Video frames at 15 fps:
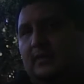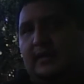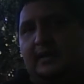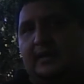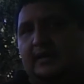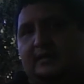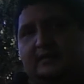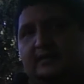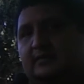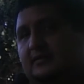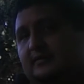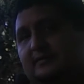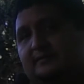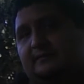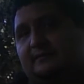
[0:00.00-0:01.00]
And
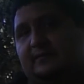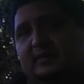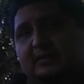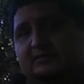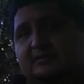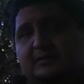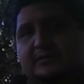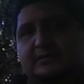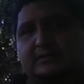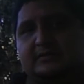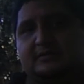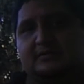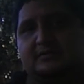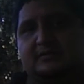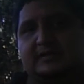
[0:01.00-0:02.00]
there was a bunch of
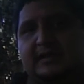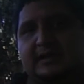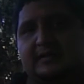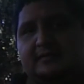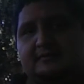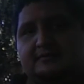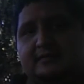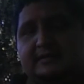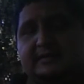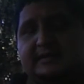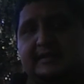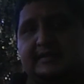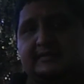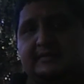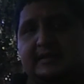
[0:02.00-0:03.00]
dudes, like,
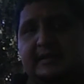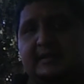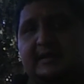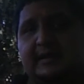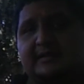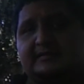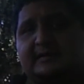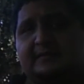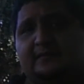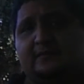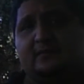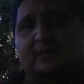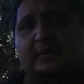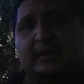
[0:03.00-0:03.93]
trustees, like, asking for my